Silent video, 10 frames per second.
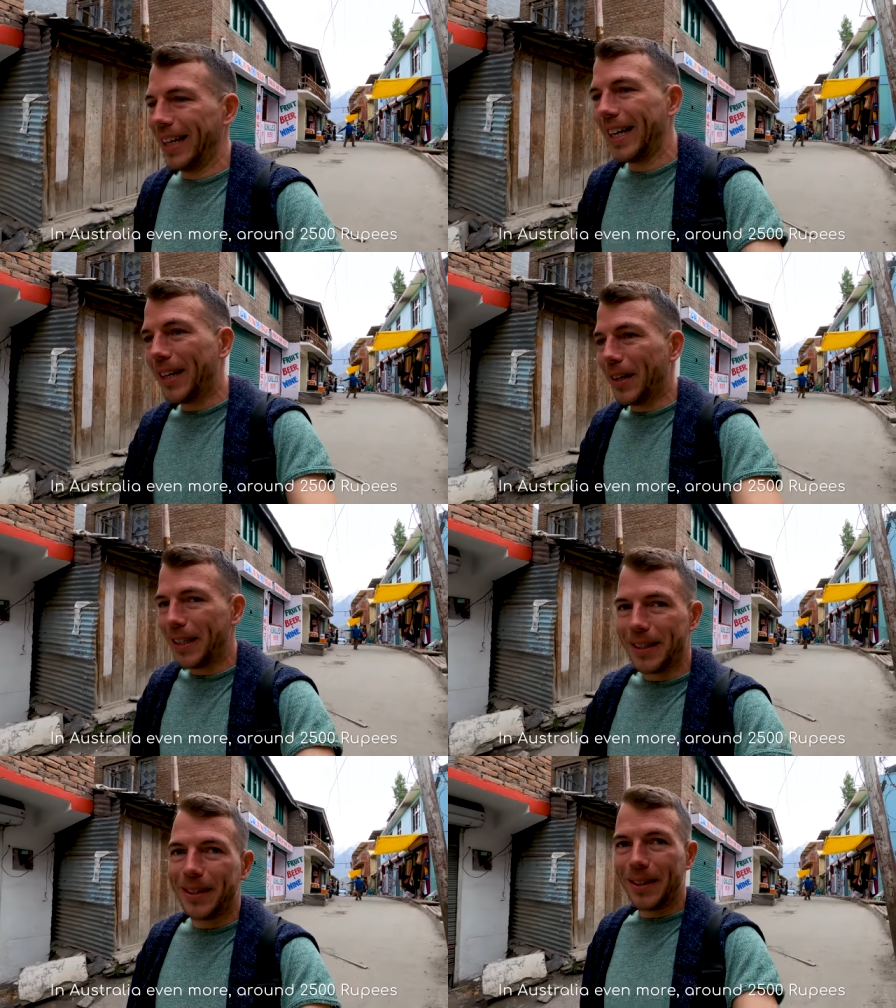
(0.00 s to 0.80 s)

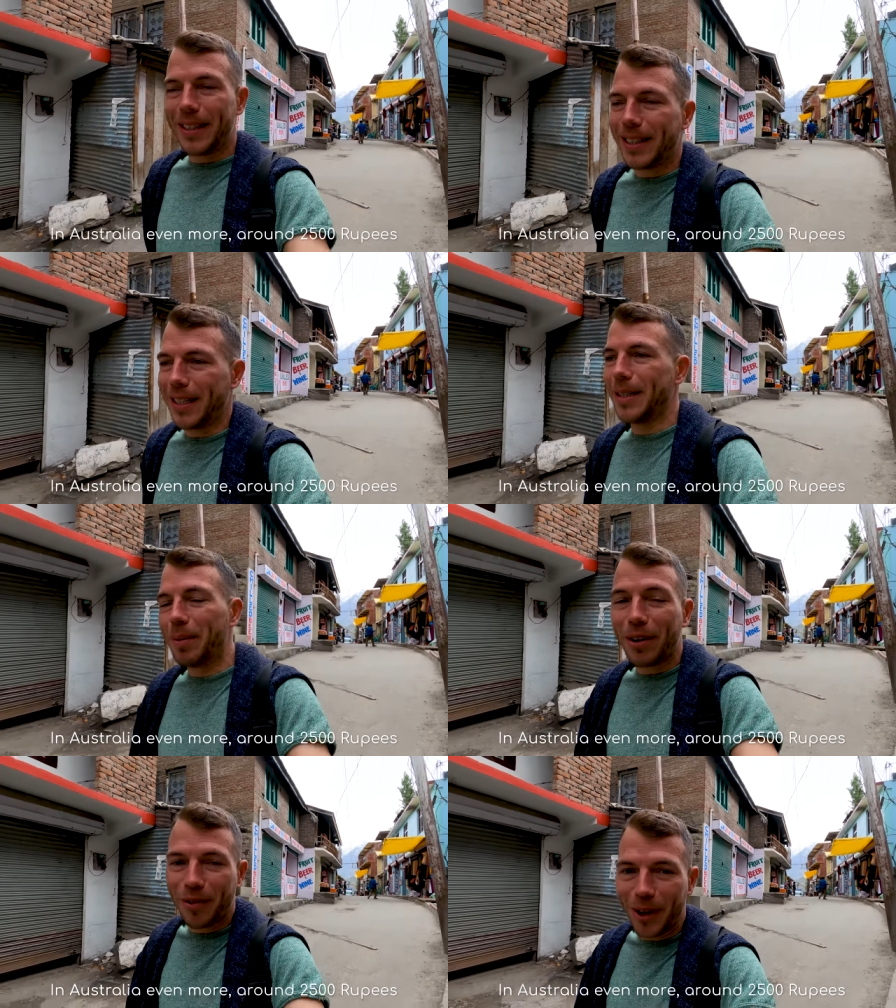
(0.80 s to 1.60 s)
Anyway, so it's a
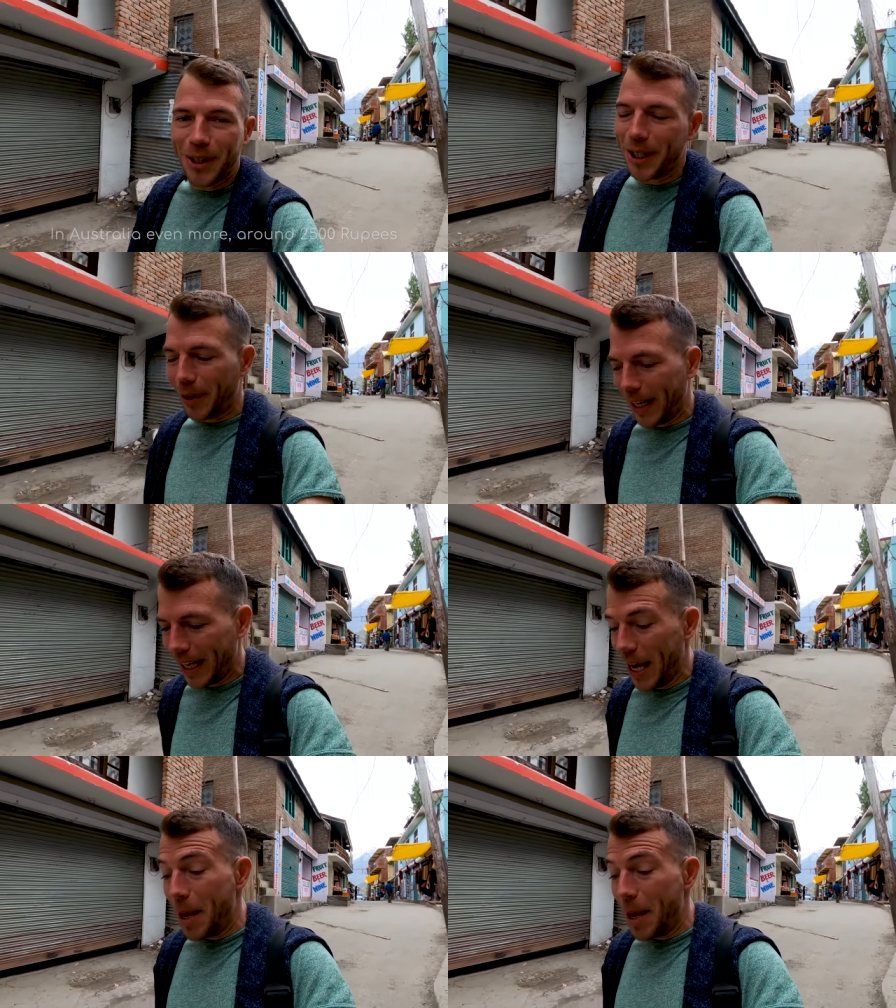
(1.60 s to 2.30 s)
bit of a luxury.